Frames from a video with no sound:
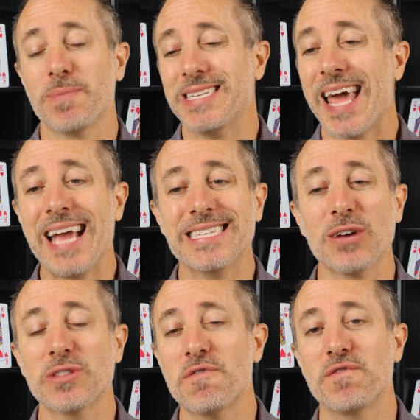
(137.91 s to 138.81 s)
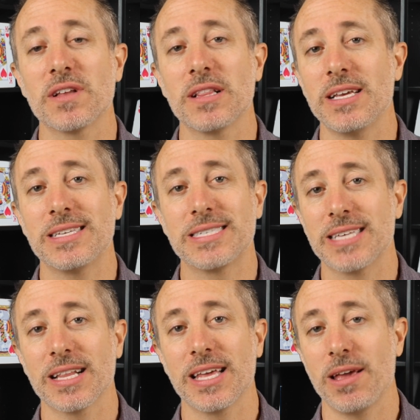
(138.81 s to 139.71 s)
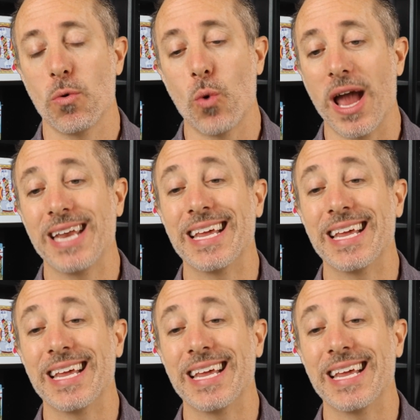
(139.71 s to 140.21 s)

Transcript: but takes out the fiddly, silly way